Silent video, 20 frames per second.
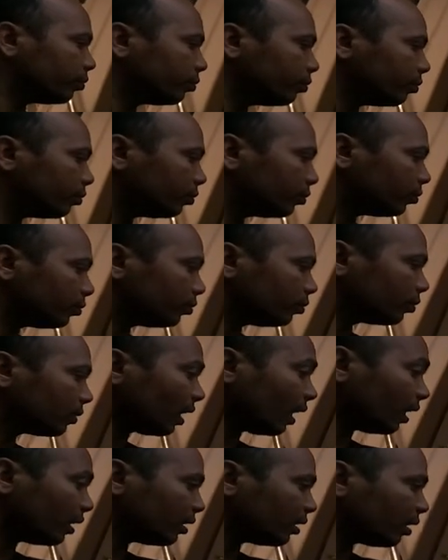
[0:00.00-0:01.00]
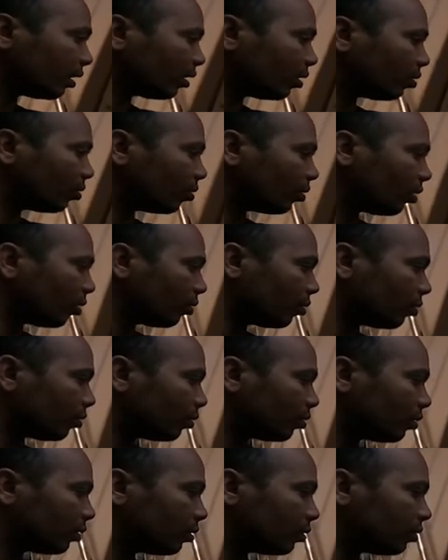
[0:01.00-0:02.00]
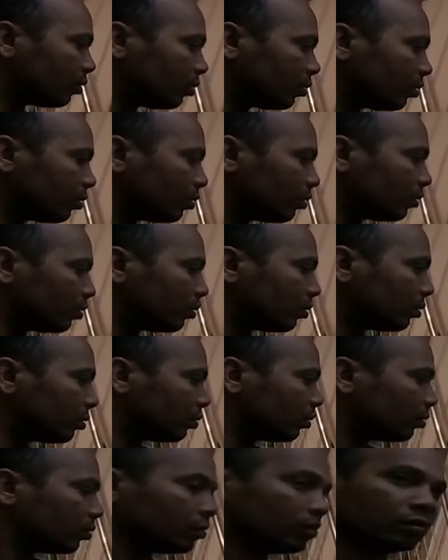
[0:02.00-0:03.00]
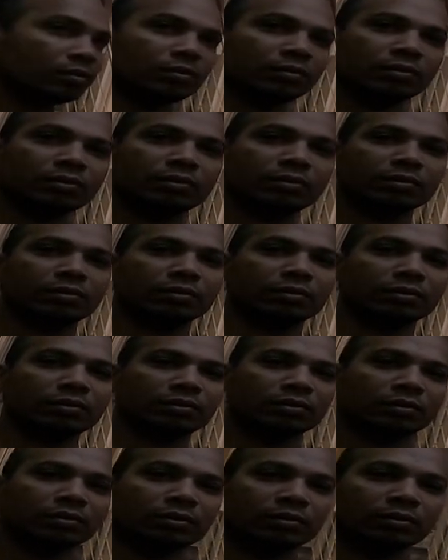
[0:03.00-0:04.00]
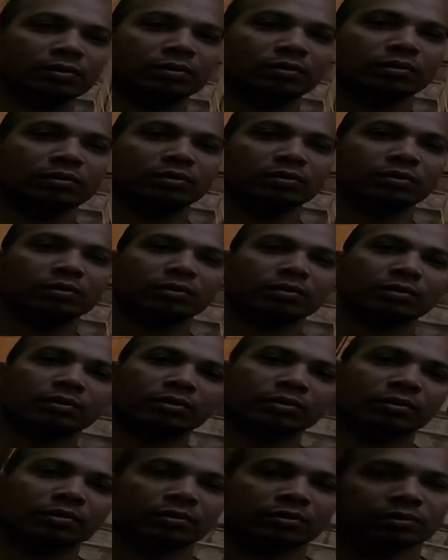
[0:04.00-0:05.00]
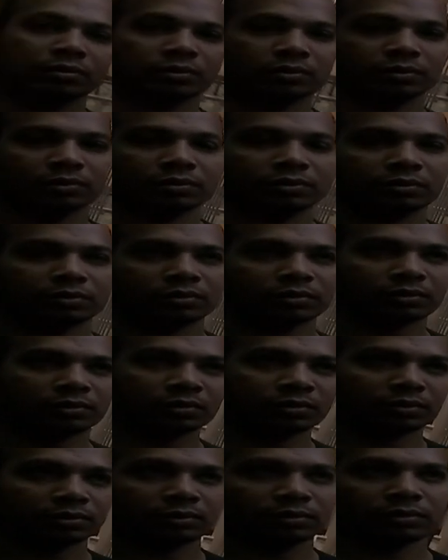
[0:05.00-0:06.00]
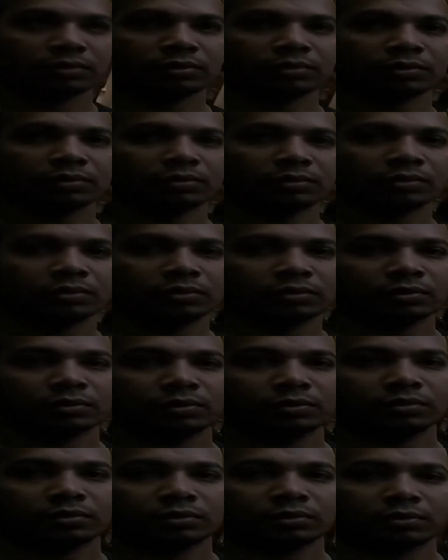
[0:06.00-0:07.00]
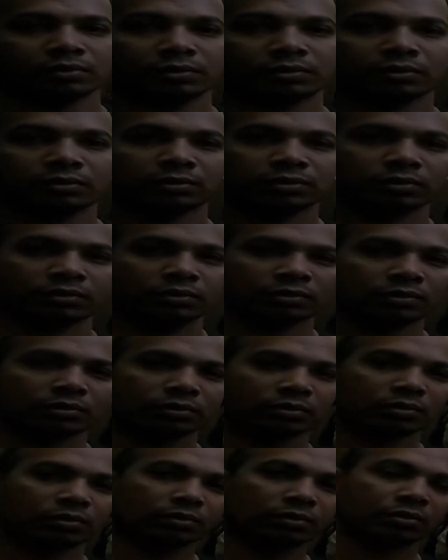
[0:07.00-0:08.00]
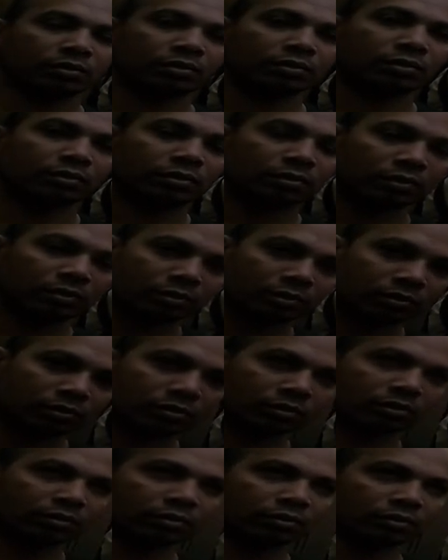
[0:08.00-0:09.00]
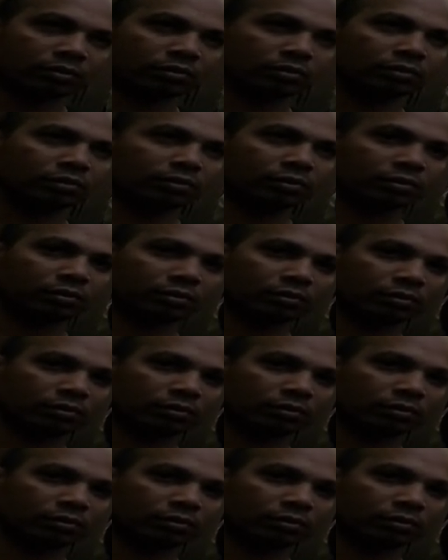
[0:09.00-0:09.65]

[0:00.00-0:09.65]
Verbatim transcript: Kenya. Guys, I booked my room. I thought it's gonna have a sea view, but the receptionist tells me, no sea view. If I'm looking for sea view, I have to